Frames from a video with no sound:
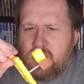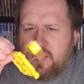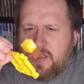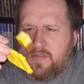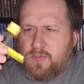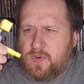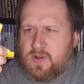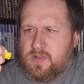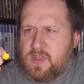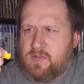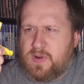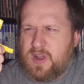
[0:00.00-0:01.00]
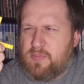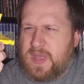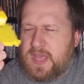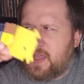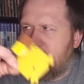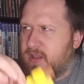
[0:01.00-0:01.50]
These were out
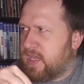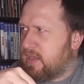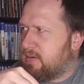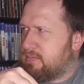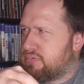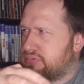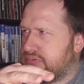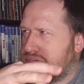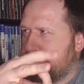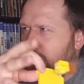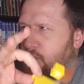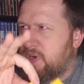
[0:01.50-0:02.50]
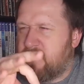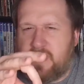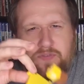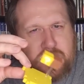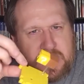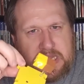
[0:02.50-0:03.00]
back in like
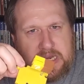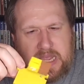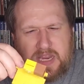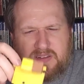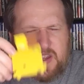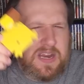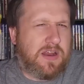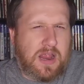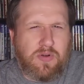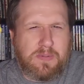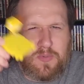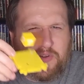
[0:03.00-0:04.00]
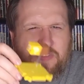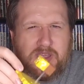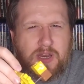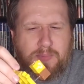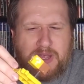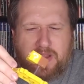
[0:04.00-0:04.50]
2017-18. I remember
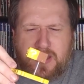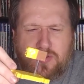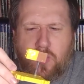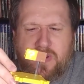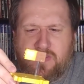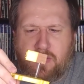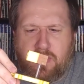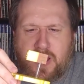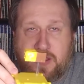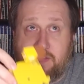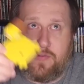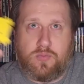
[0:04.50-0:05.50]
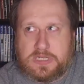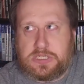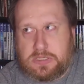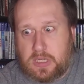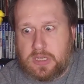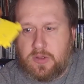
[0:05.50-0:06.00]
seeing them at like Toys R Us,
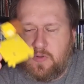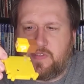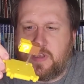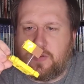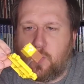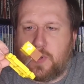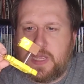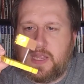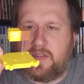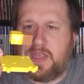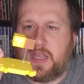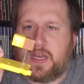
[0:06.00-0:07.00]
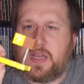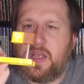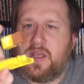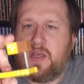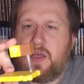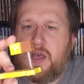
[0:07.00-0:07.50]
which closed in 2018.
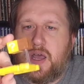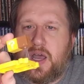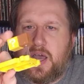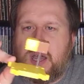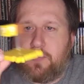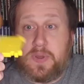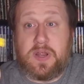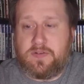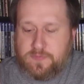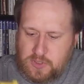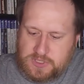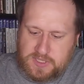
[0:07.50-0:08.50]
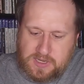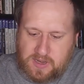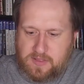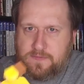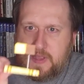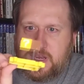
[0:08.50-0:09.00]
But unfortunately, none of
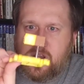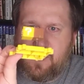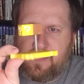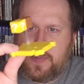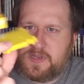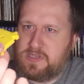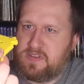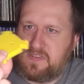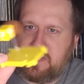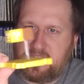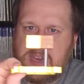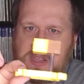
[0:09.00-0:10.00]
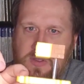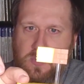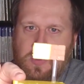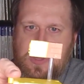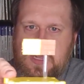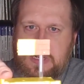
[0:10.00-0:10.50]
the figures, but just this kind of
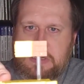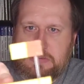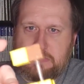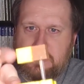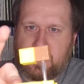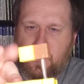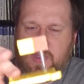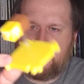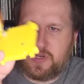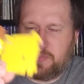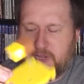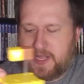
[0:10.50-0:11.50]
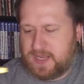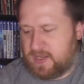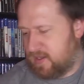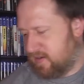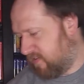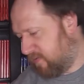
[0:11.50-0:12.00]
cool little question block
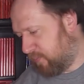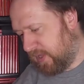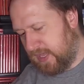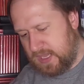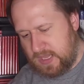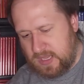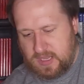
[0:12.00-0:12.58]
display.